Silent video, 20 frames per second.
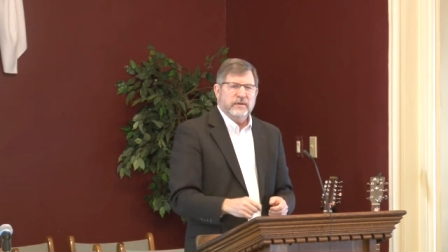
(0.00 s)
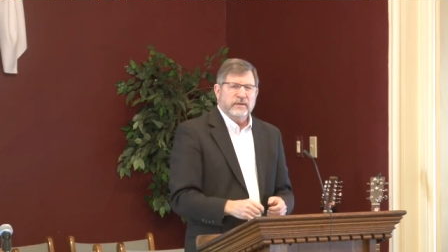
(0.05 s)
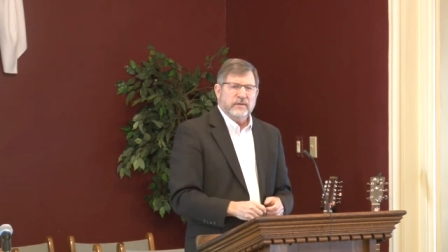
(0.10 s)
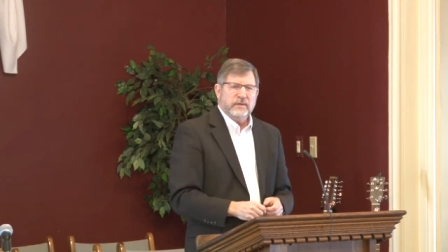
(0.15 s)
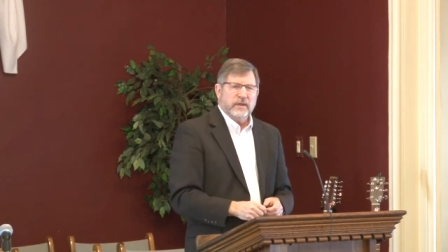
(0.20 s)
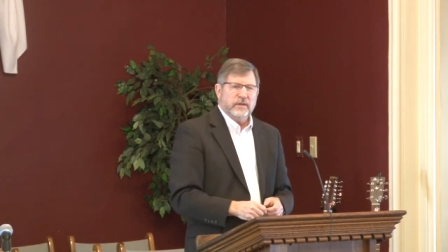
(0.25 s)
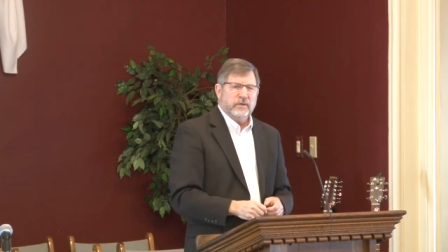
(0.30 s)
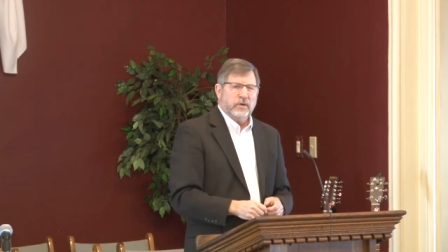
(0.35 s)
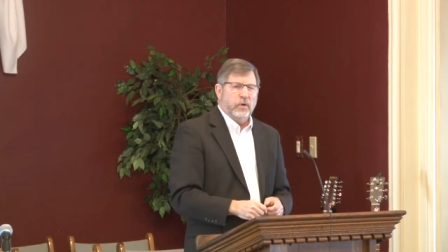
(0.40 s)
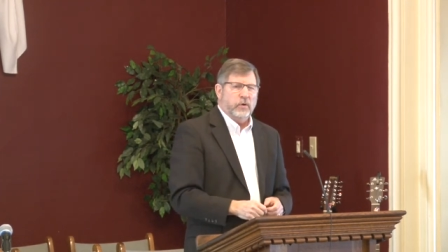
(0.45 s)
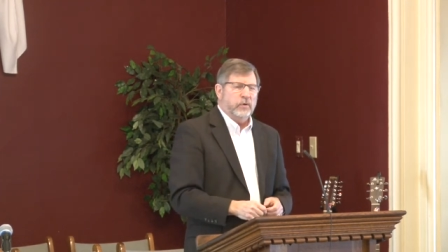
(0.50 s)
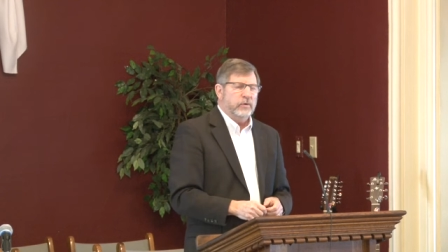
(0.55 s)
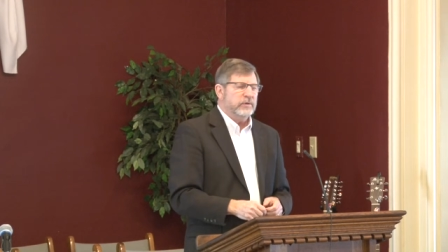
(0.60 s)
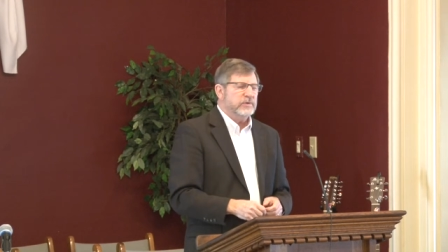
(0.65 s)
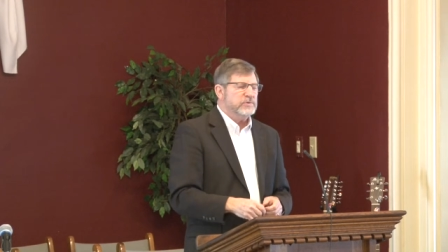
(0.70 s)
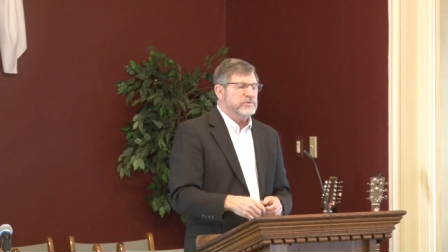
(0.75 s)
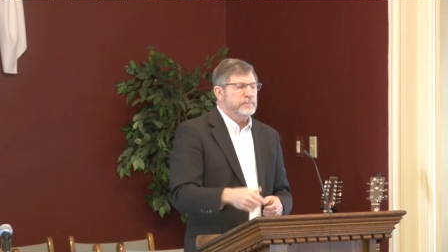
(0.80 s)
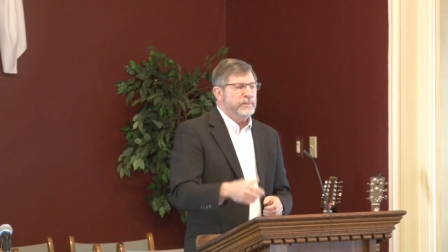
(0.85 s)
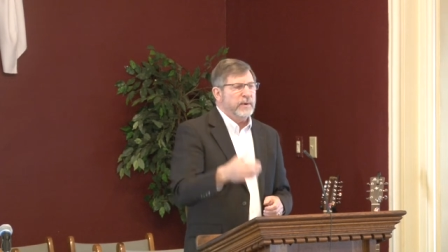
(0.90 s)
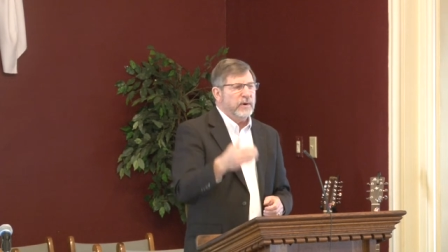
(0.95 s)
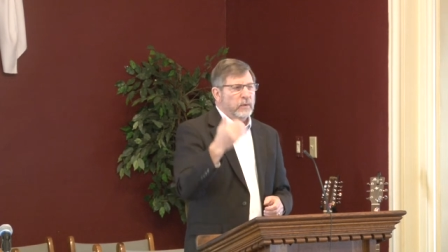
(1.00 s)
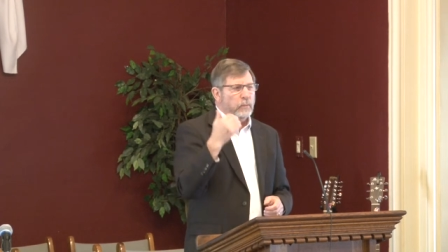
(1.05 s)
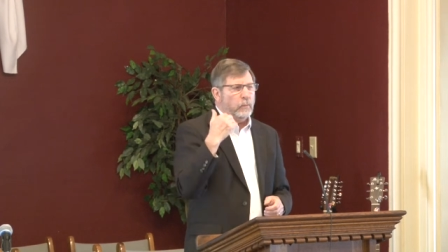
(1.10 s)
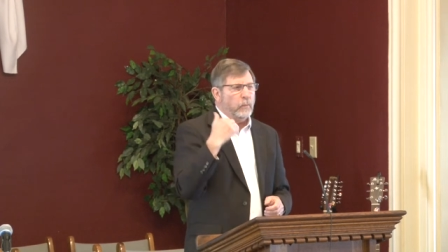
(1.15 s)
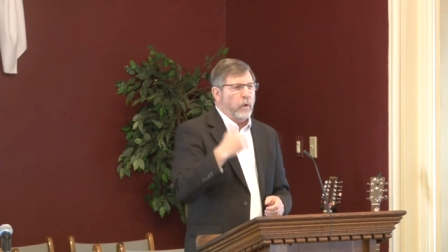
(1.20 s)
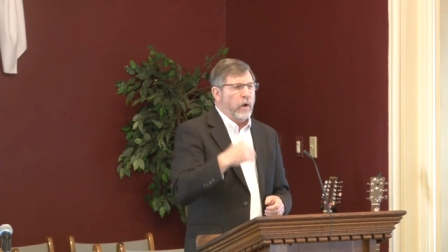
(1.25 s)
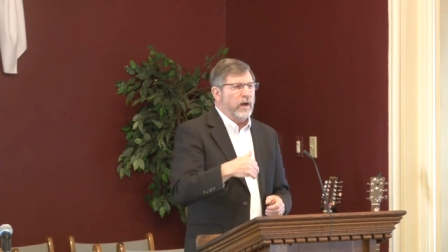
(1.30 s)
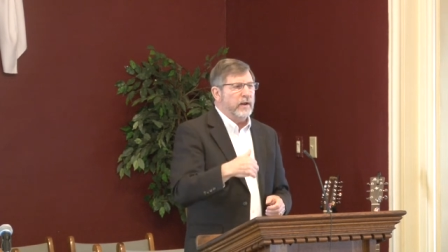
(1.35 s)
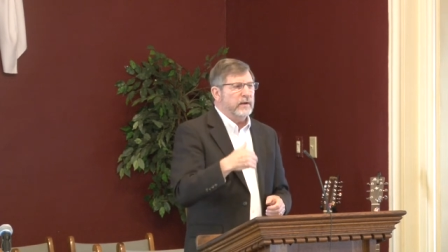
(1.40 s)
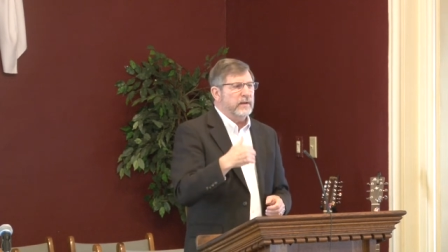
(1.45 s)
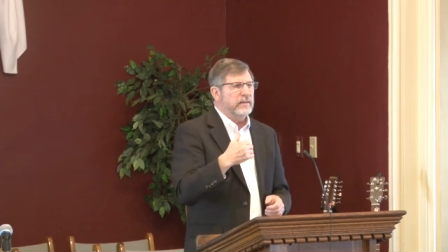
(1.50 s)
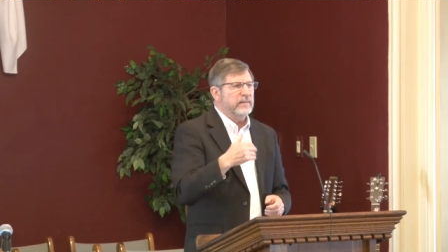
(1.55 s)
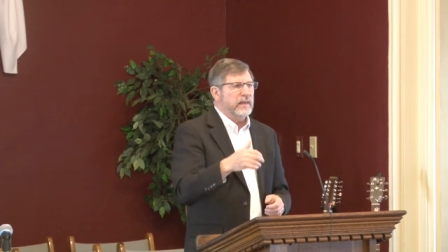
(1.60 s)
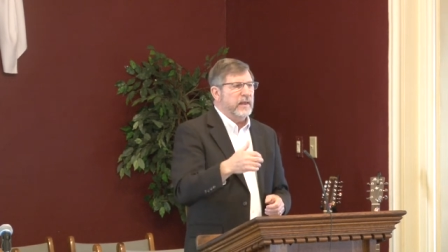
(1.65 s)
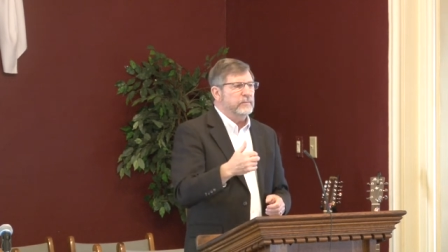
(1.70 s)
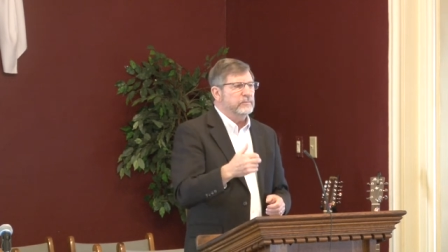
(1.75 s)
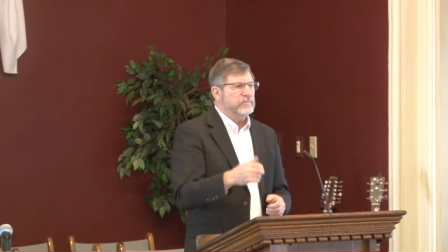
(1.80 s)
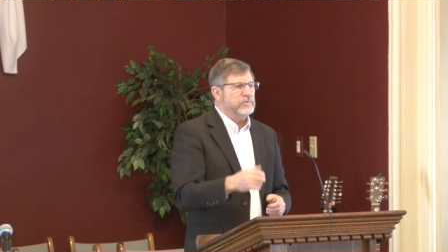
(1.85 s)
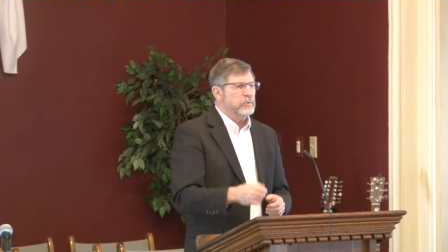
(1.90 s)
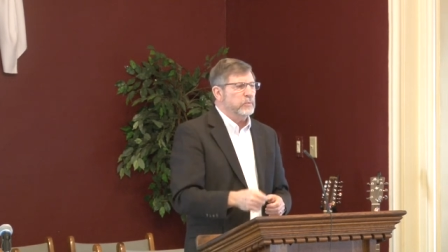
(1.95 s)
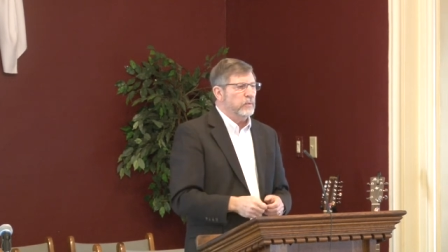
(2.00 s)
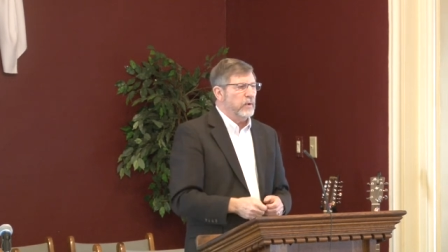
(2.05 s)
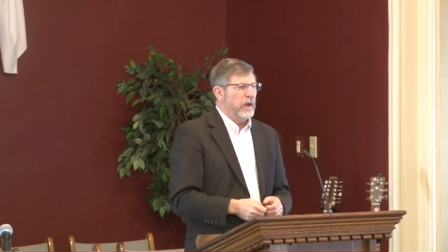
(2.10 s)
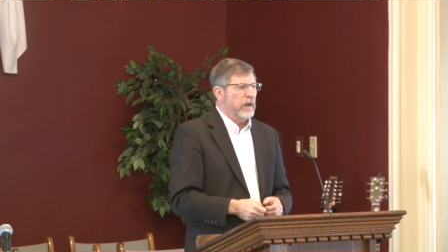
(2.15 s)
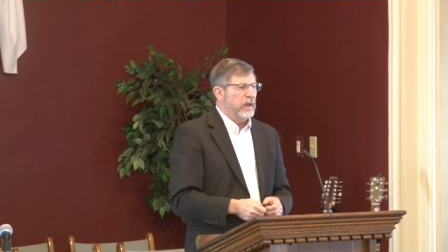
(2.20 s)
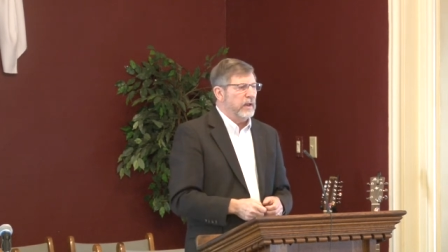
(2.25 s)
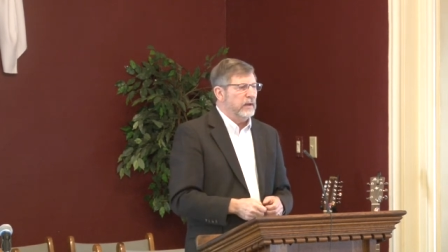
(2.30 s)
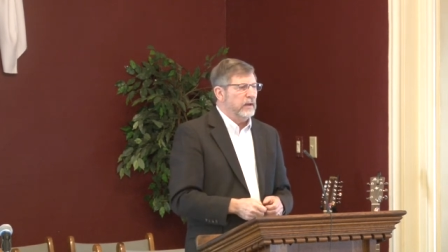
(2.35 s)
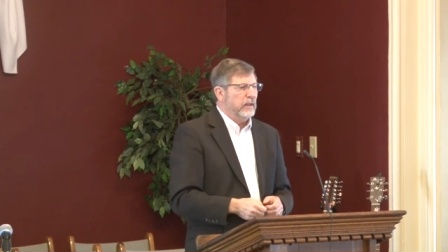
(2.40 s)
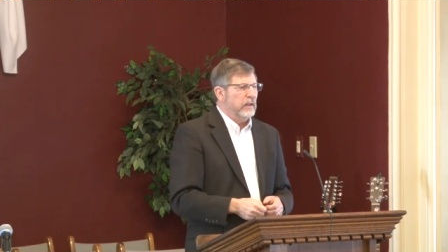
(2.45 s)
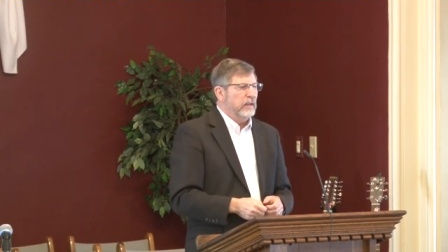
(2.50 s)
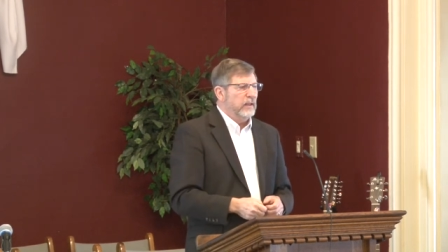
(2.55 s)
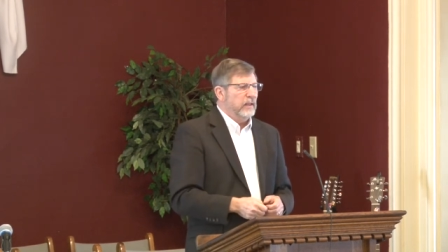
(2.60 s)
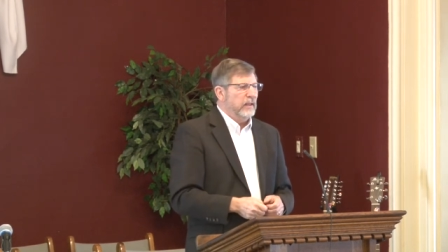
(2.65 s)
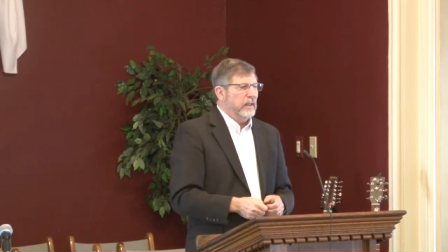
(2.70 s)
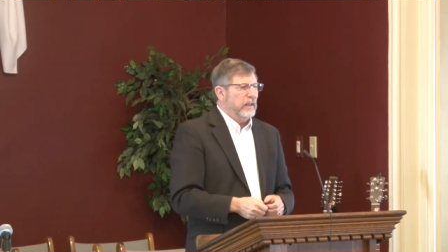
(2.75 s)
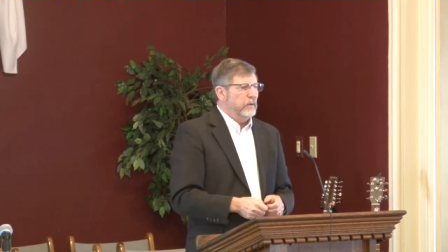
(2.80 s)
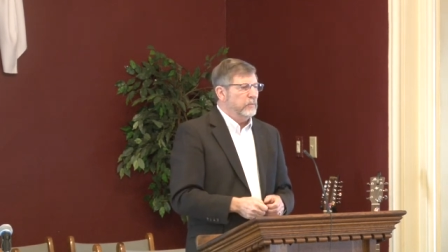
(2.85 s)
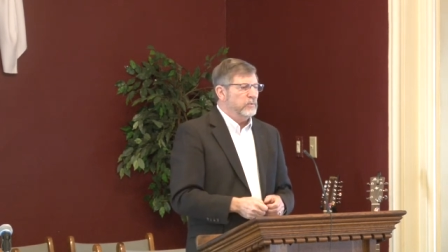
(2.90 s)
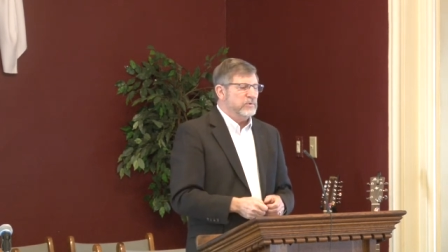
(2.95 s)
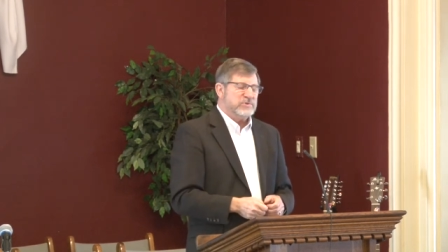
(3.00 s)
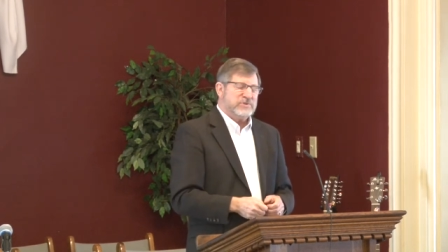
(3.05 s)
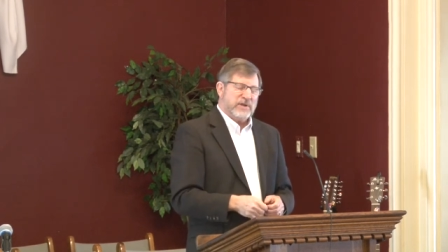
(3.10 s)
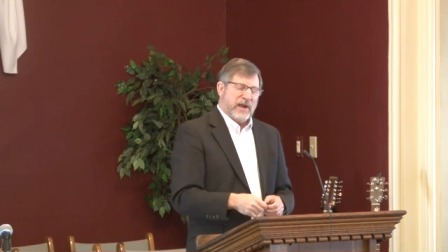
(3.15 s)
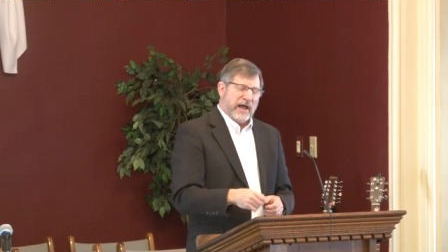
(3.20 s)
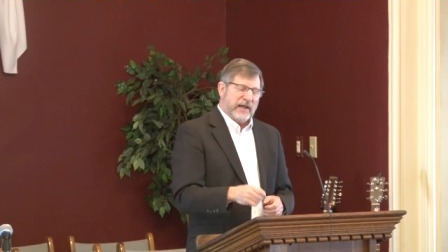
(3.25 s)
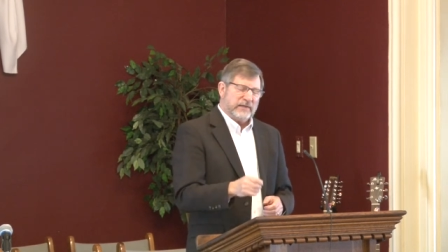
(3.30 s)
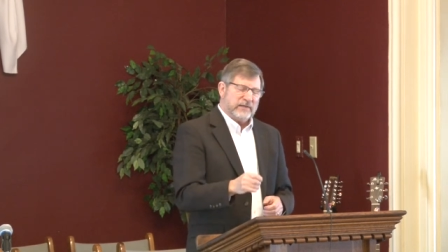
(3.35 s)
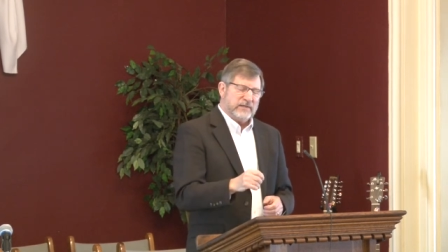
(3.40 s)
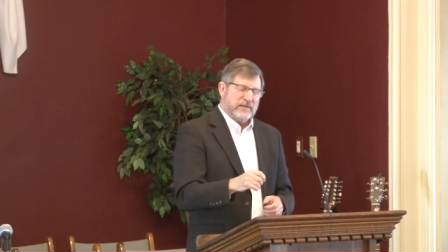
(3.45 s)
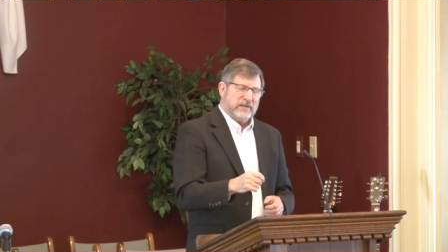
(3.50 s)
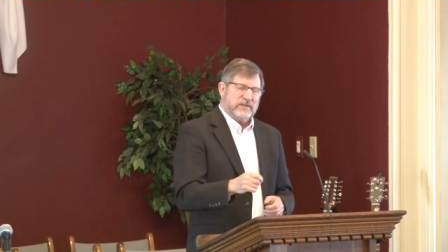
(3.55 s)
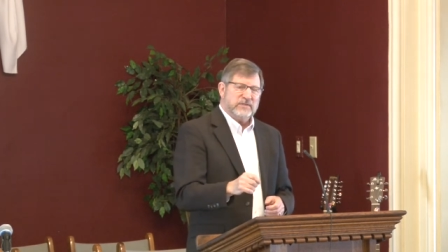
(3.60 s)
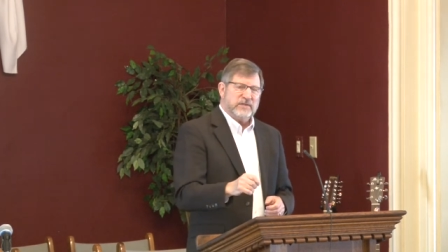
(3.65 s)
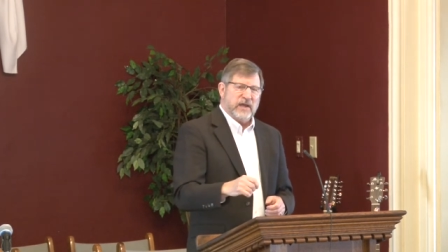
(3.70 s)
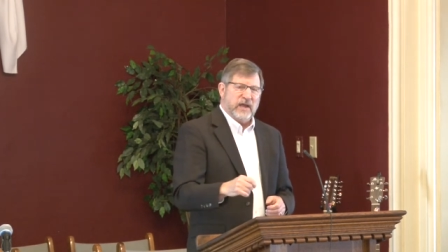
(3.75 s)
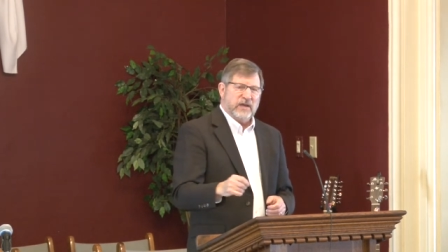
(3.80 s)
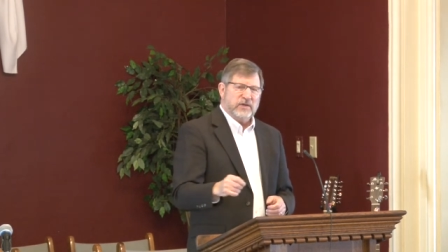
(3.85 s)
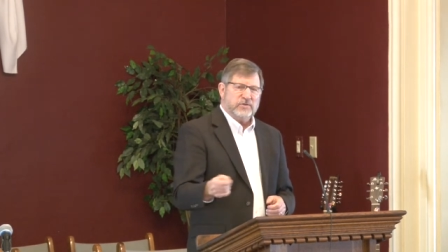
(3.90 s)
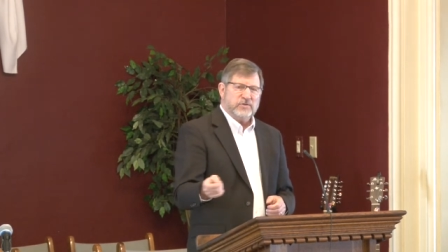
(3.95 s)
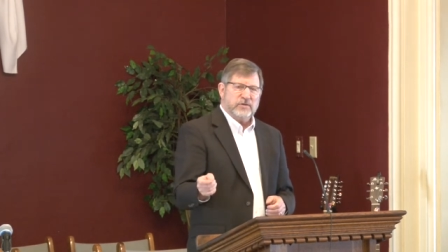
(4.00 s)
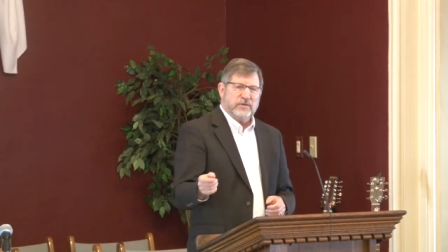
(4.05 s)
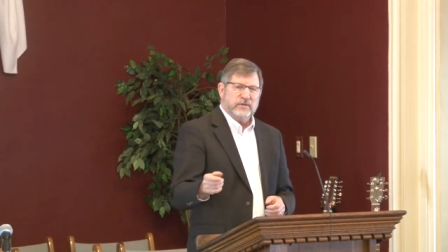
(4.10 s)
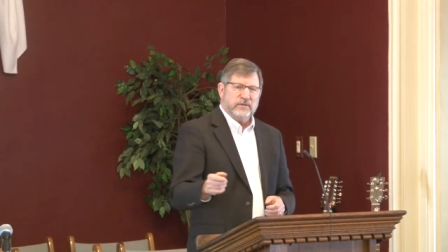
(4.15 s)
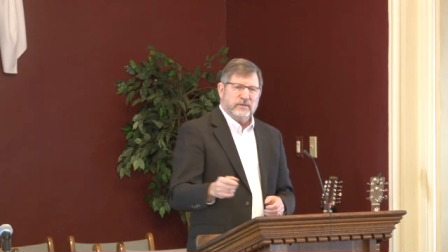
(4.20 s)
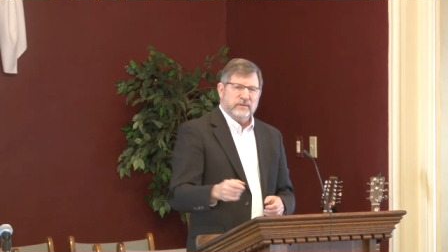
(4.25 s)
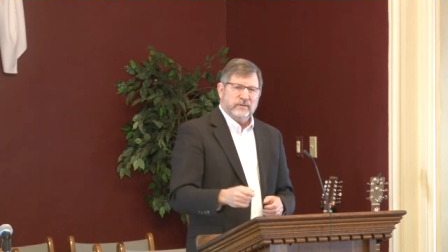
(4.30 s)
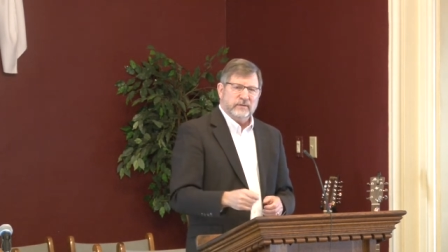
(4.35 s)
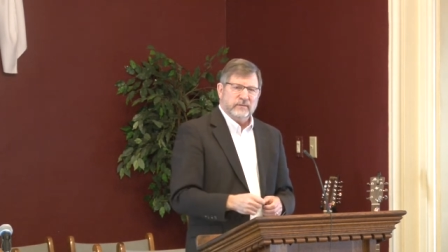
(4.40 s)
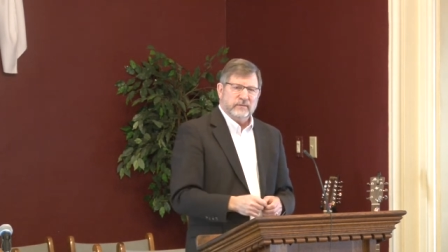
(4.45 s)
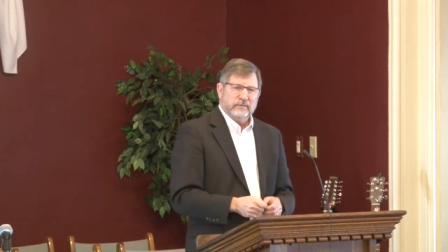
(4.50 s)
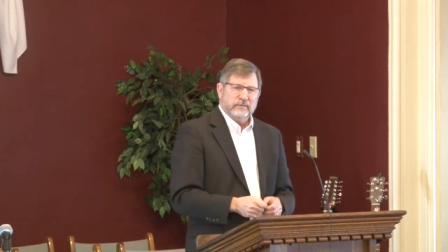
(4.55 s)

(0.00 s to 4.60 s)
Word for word: that the Holy Spirit wanted them to write. It was not dictation.